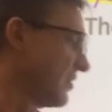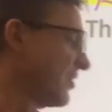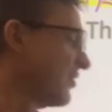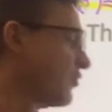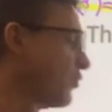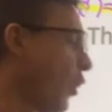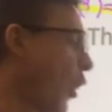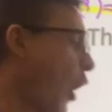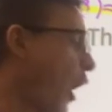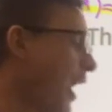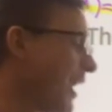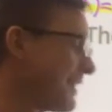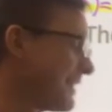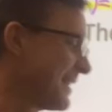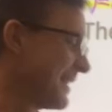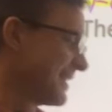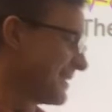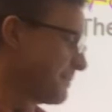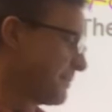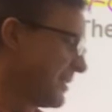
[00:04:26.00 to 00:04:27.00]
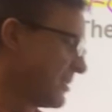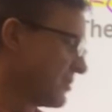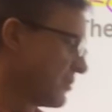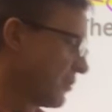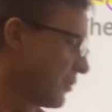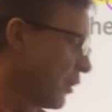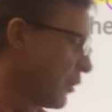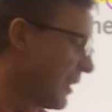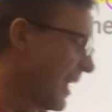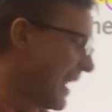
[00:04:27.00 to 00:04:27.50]
drawn this picture
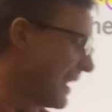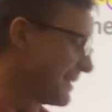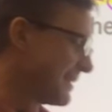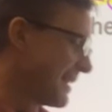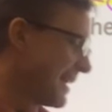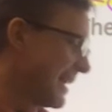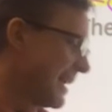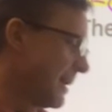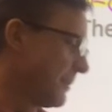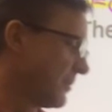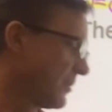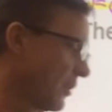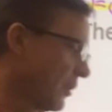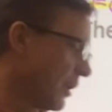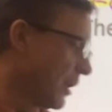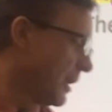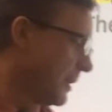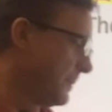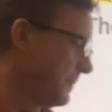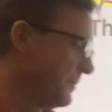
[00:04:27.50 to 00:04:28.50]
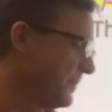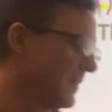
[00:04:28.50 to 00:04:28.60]
a lot of times, all right?